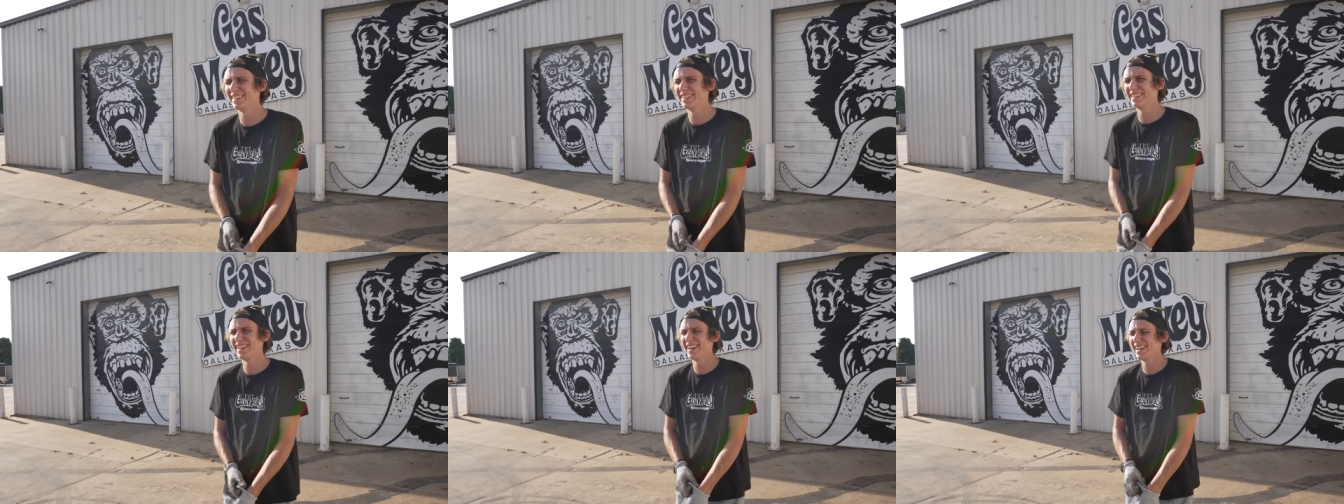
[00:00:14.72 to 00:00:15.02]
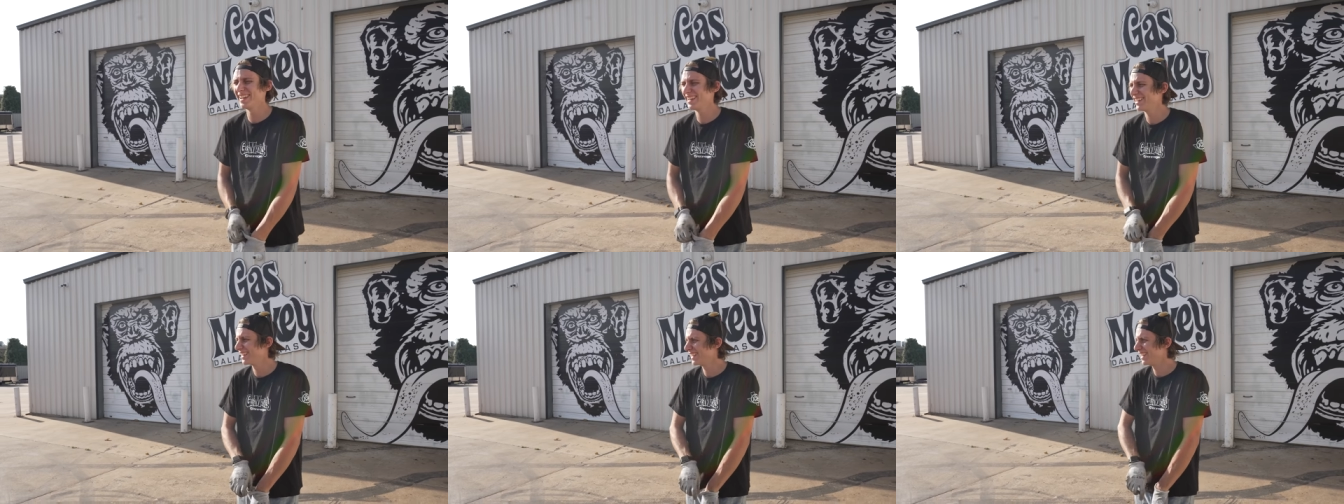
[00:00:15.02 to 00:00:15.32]
the
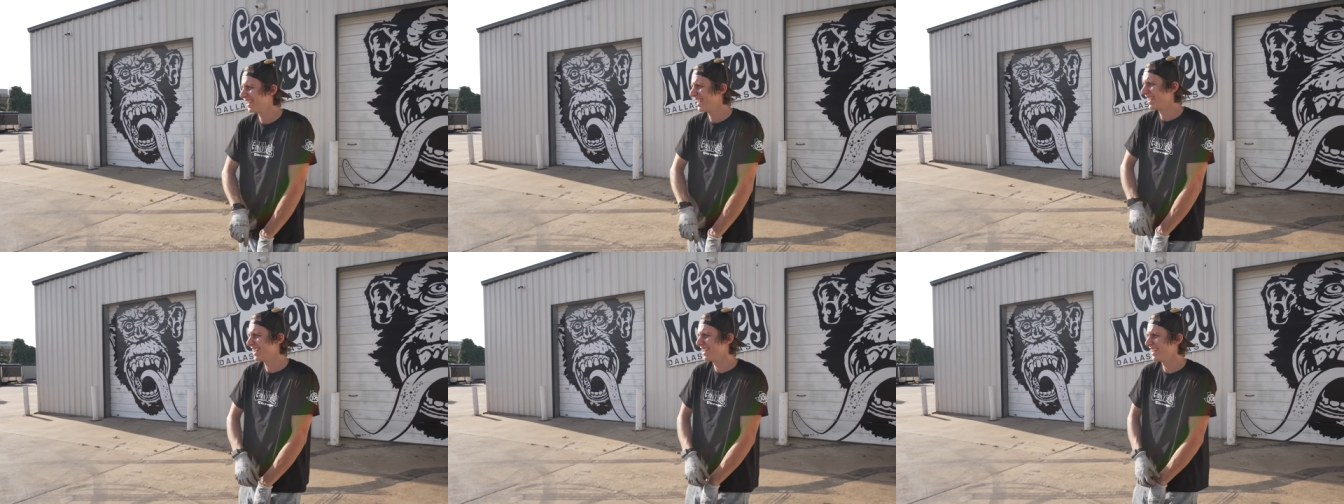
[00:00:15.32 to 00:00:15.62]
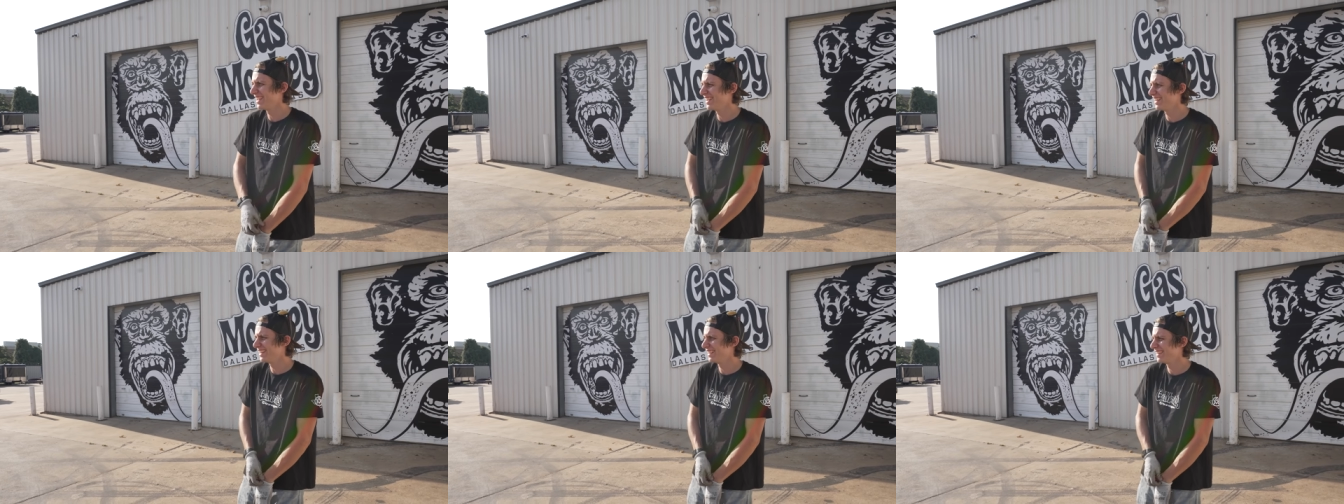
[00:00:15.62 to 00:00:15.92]
day
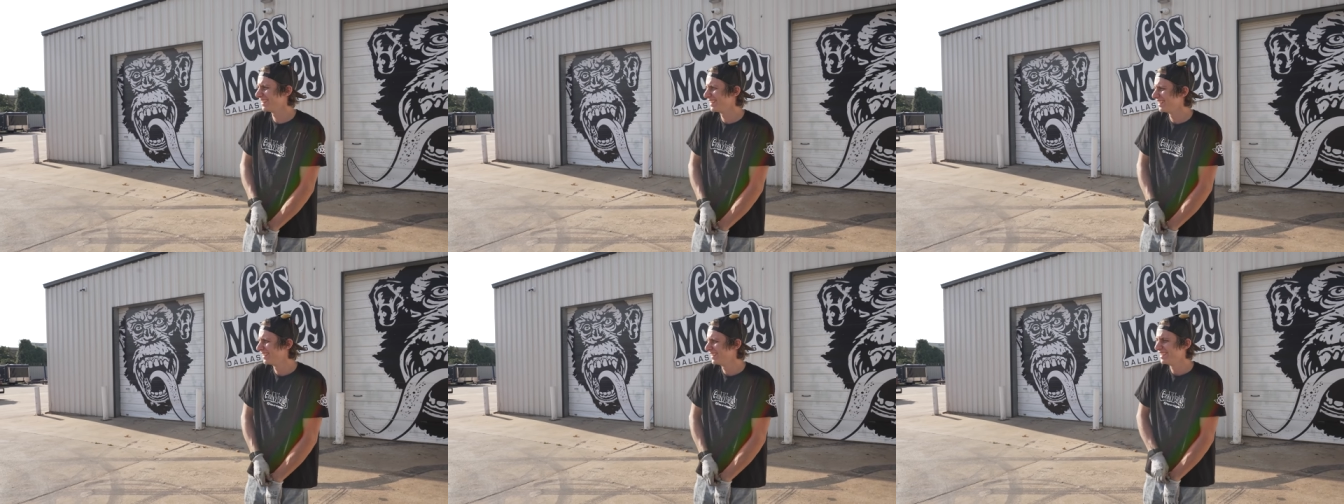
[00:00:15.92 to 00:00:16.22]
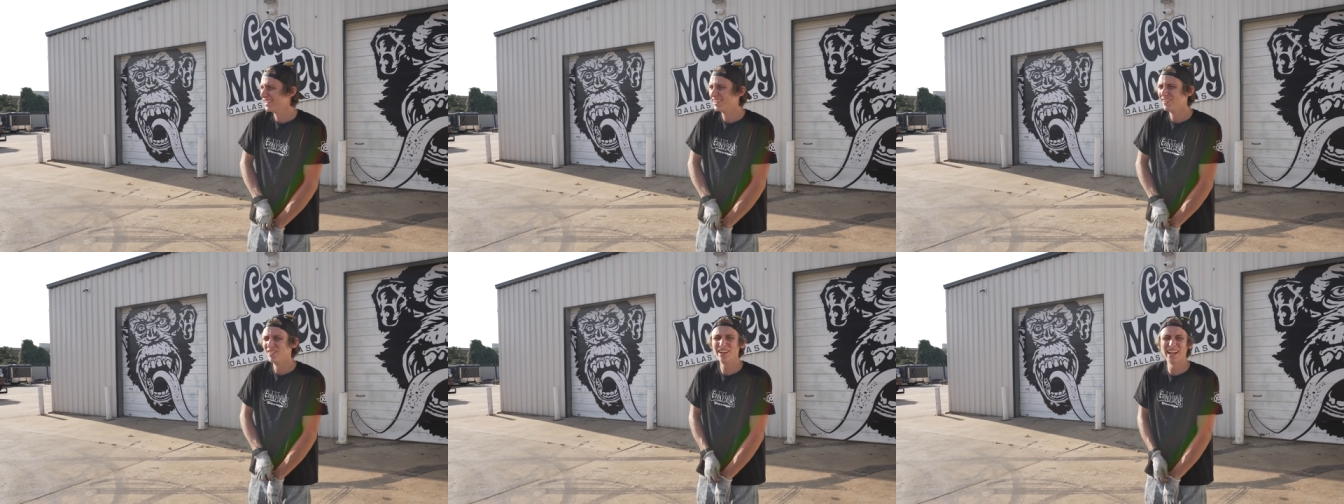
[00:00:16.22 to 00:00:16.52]
and
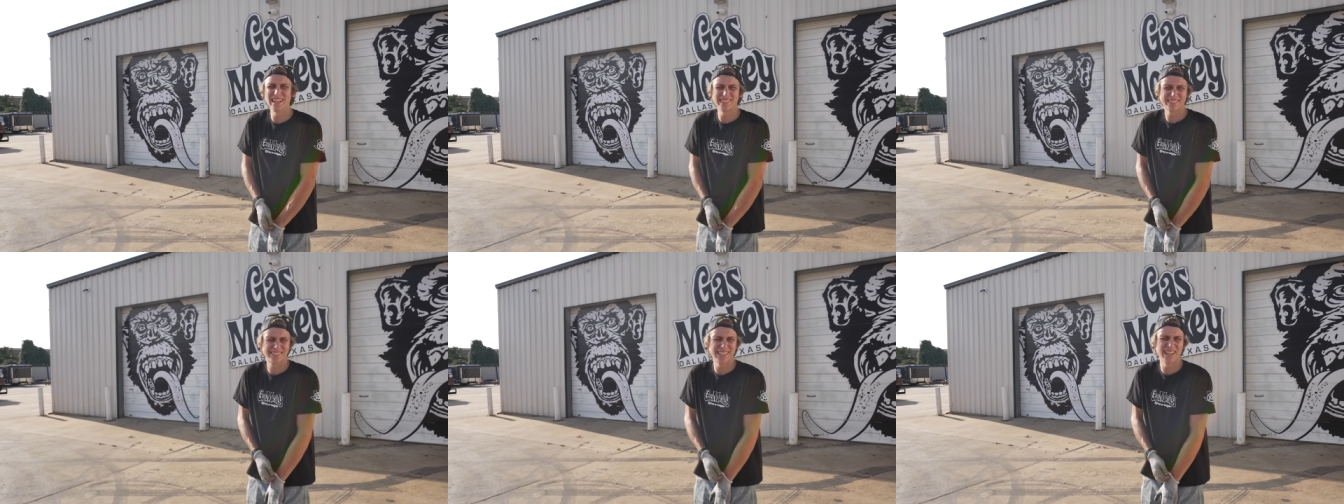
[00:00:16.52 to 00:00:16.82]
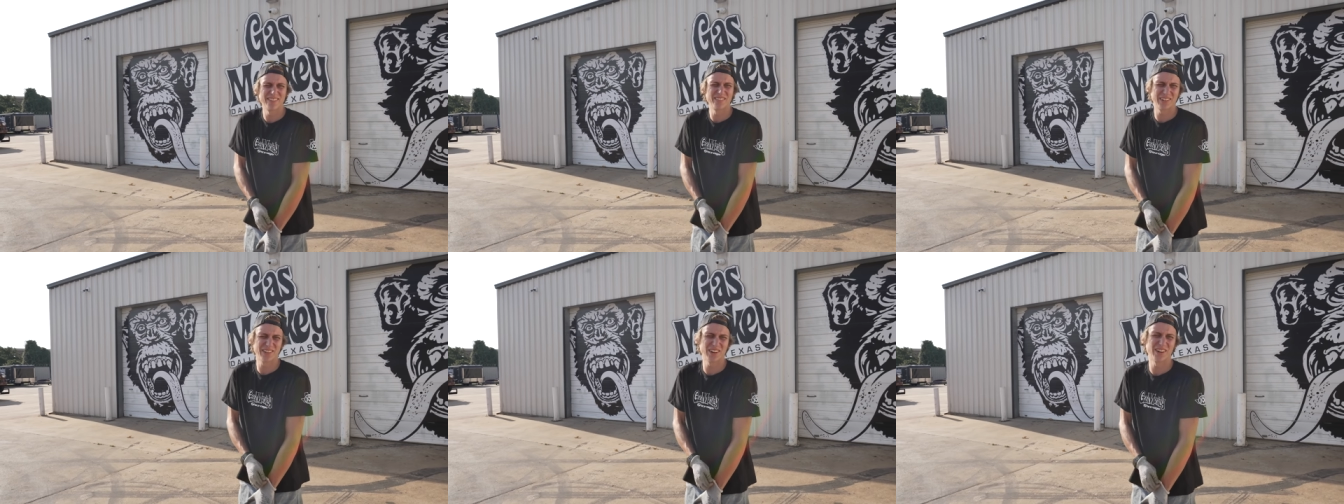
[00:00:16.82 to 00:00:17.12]
we got
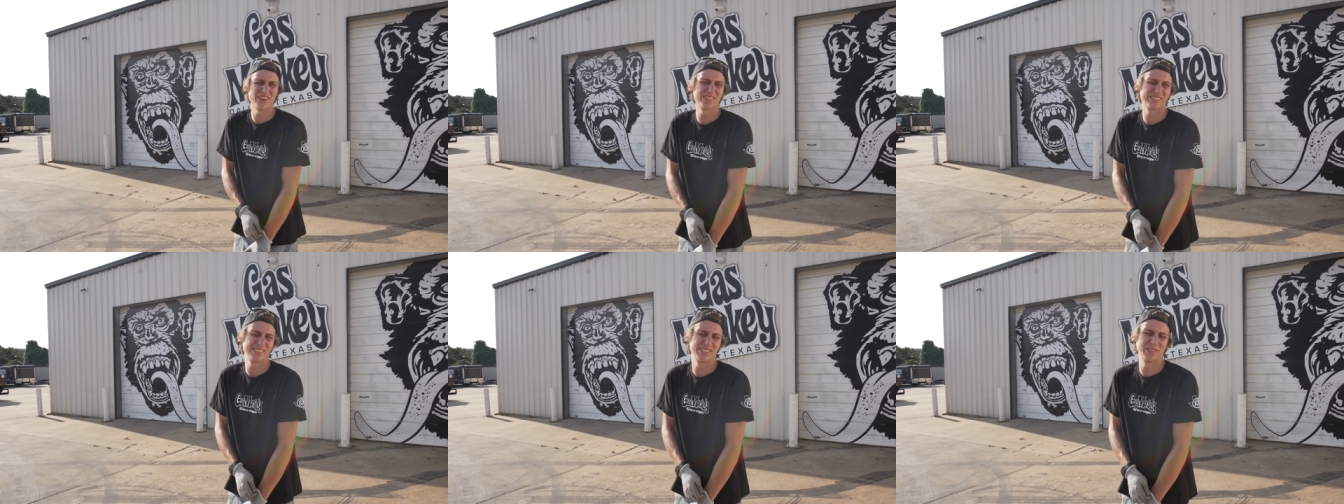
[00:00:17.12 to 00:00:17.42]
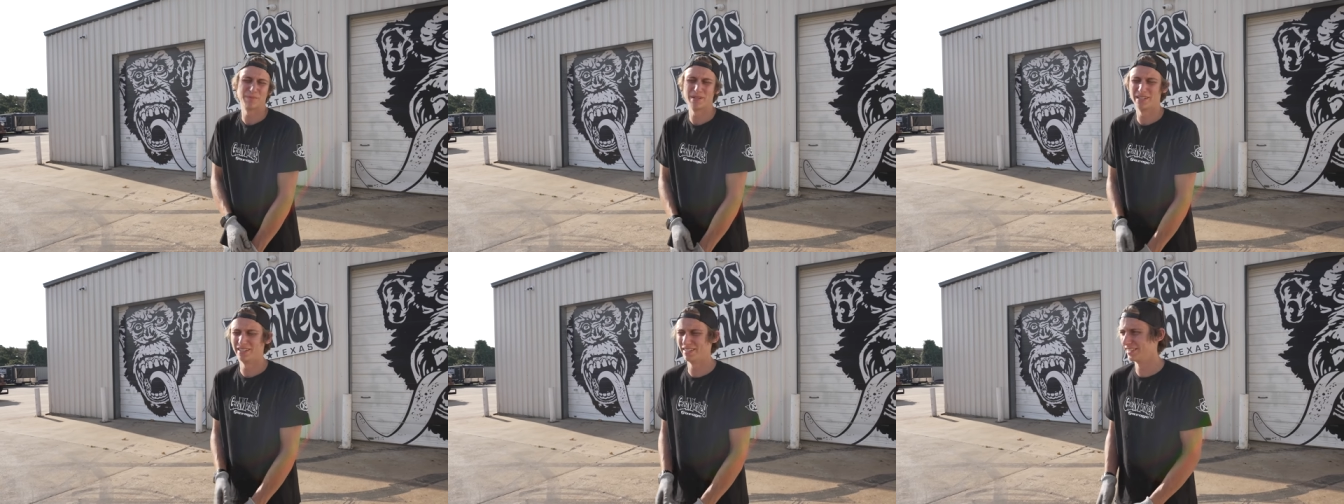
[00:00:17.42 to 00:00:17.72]
seven cars
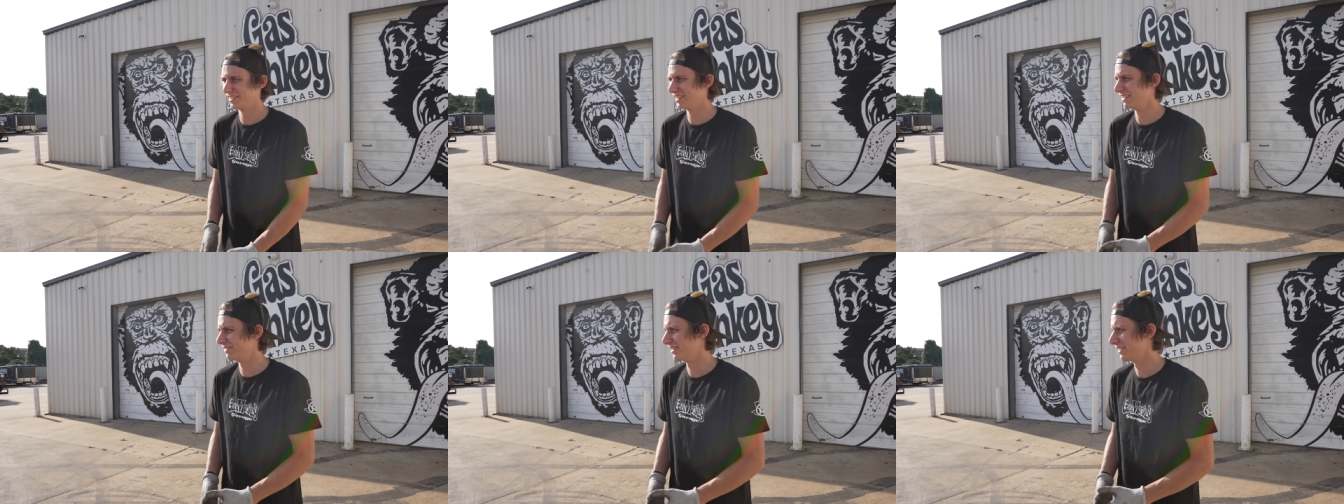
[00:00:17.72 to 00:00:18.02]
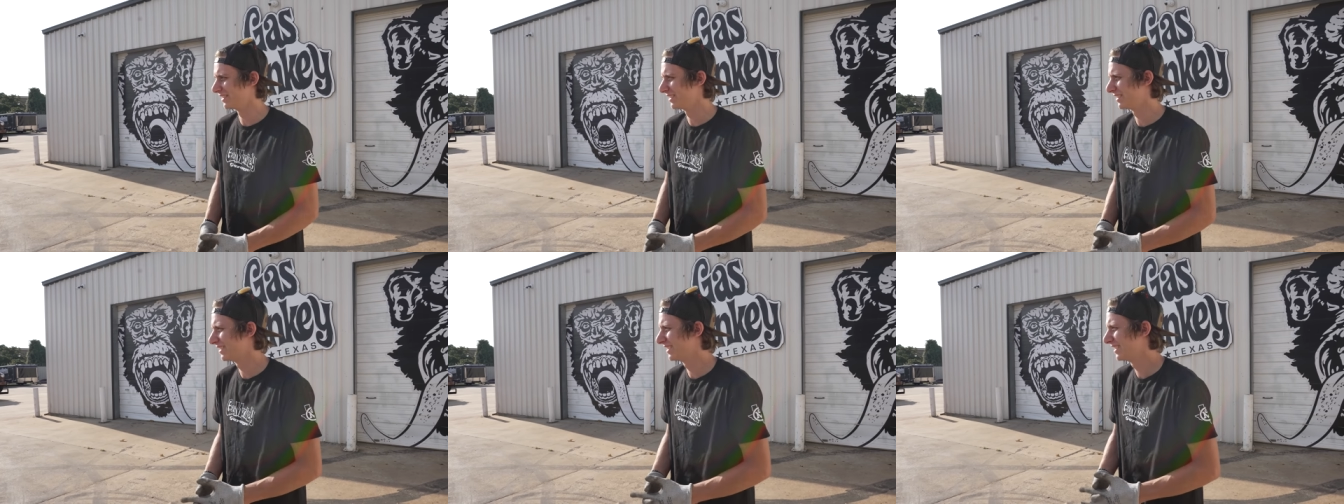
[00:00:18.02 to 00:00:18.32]
here being
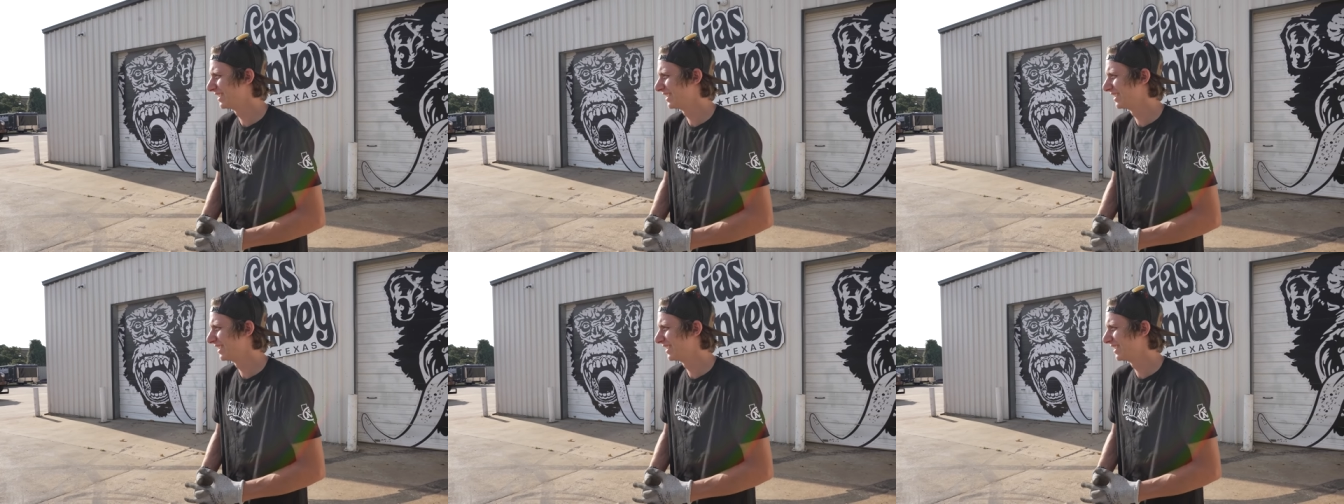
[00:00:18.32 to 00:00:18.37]
delivered.